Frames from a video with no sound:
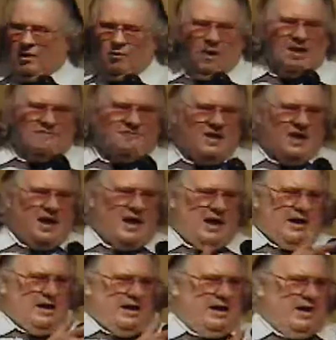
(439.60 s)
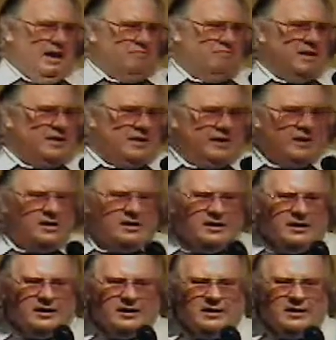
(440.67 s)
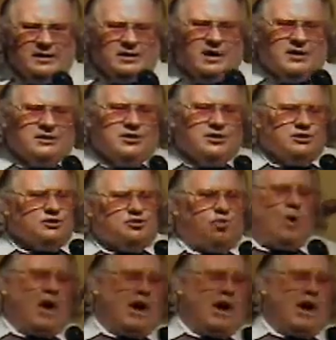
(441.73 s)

My wife and I have been to London